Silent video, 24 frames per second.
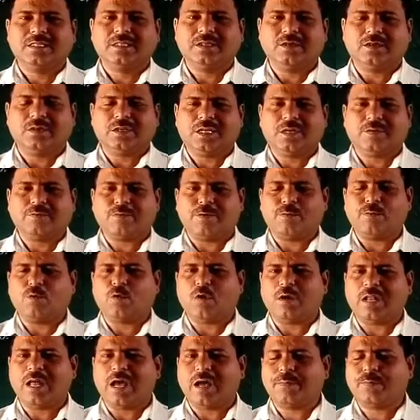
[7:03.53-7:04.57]
Okay, from
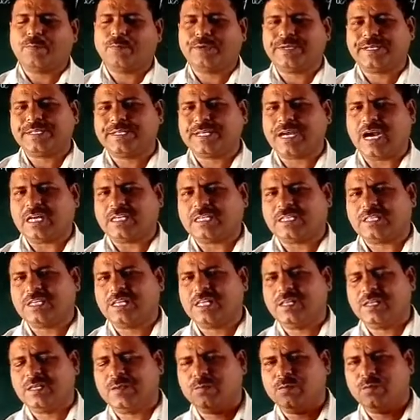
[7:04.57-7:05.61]
Kolhapur it starts till
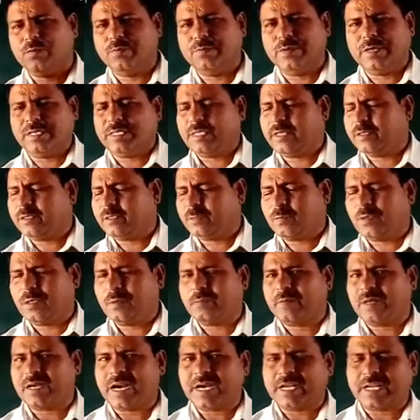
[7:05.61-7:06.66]
the Mumbai they speak
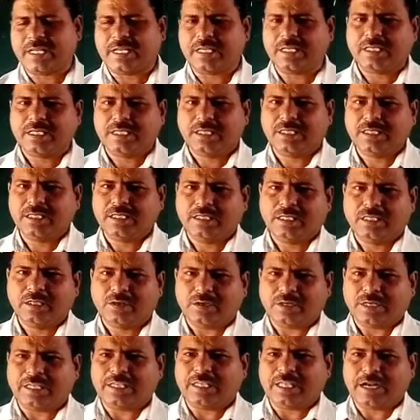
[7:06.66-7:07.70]
Marathi.
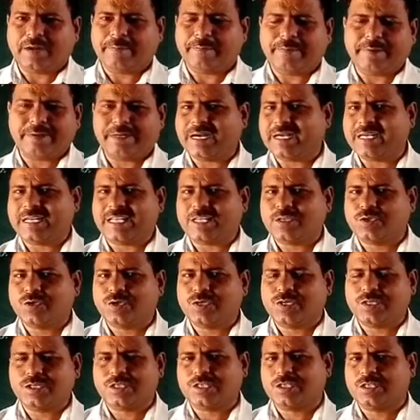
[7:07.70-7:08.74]
Okay, there are Marathi
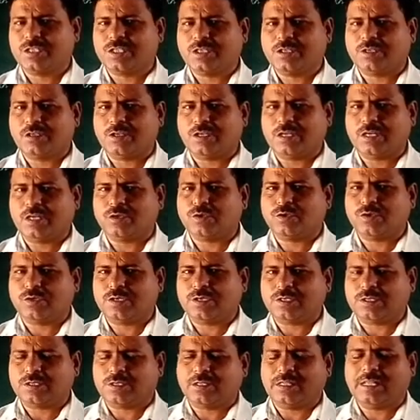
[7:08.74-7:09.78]

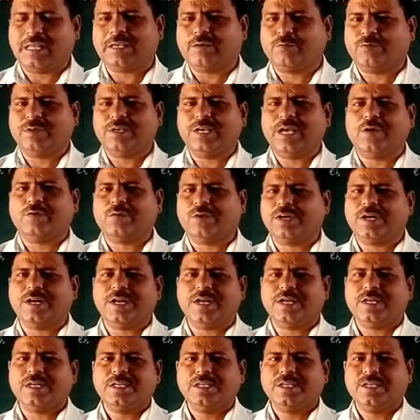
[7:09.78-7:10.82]
education like we have Kannada
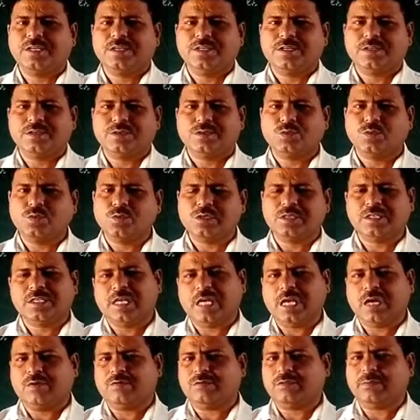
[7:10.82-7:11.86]
schools, they
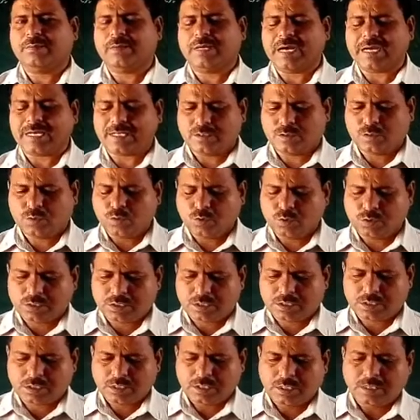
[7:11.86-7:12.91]
have the Marathi schools.
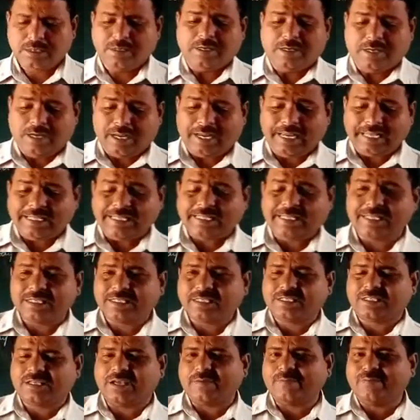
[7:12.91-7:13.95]
And this
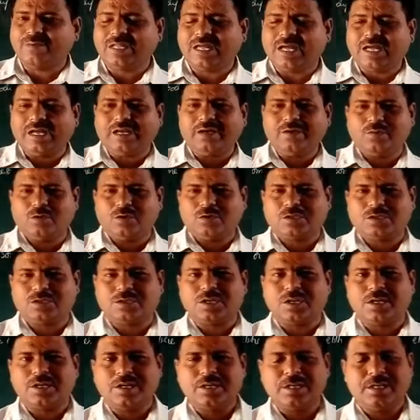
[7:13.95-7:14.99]
Yamuna was
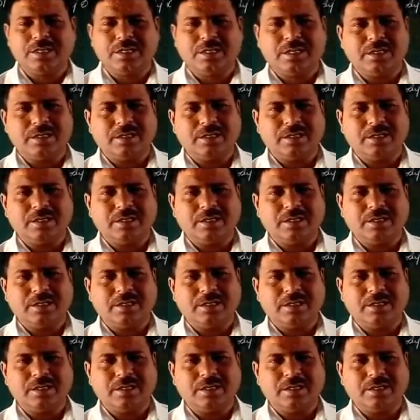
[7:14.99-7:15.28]
studied.